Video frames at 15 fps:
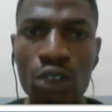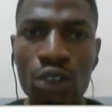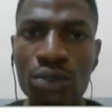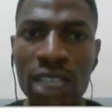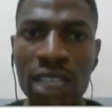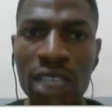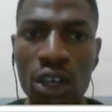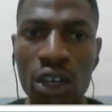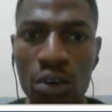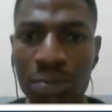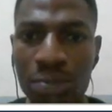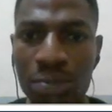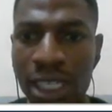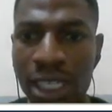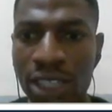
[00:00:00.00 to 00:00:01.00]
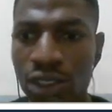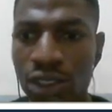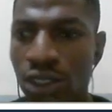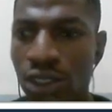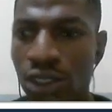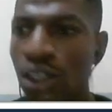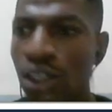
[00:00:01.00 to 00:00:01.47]
you up to their company, and
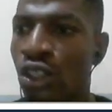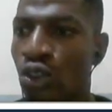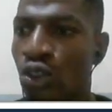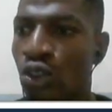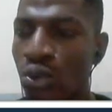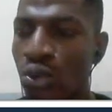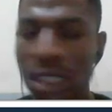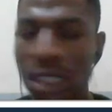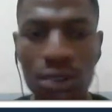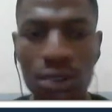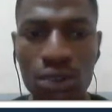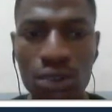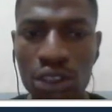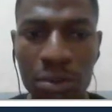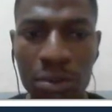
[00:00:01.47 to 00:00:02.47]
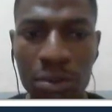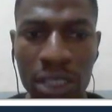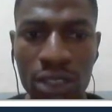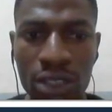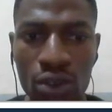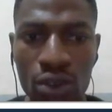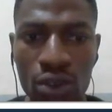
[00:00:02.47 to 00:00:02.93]
just so that you just be
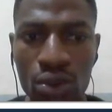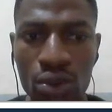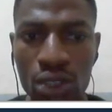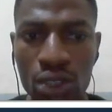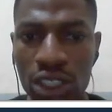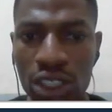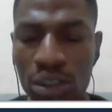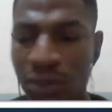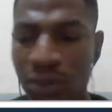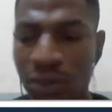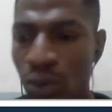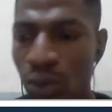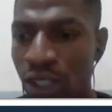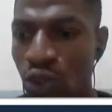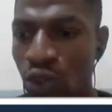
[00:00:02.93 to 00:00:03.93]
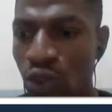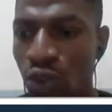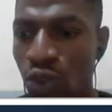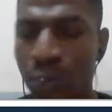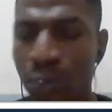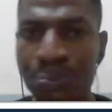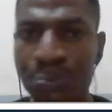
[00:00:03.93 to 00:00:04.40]
making. So those are some of the ways
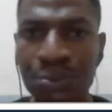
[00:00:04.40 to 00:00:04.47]
you